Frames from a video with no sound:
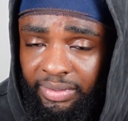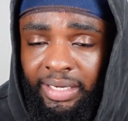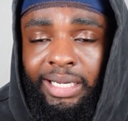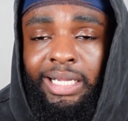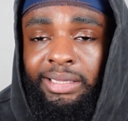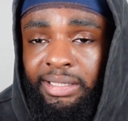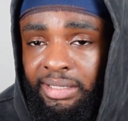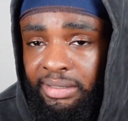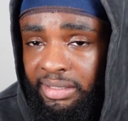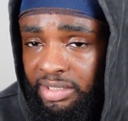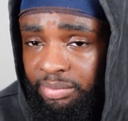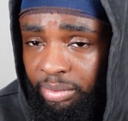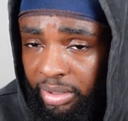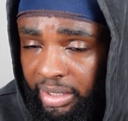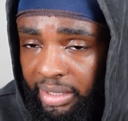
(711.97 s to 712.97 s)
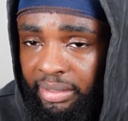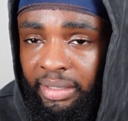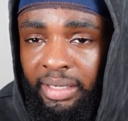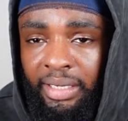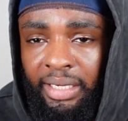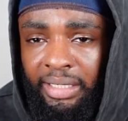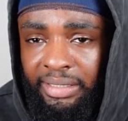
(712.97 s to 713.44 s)
Like, I think this brand
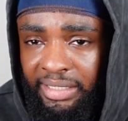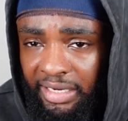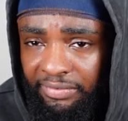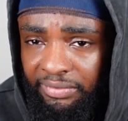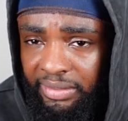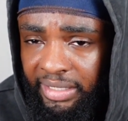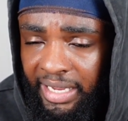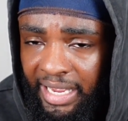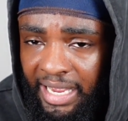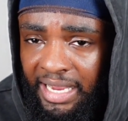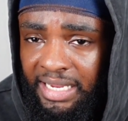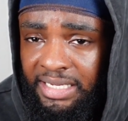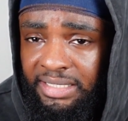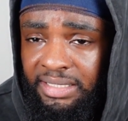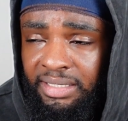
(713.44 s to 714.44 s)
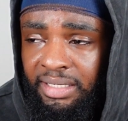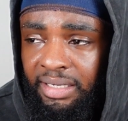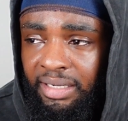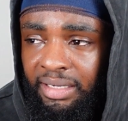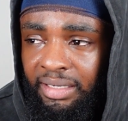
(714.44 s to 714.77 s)
definitely has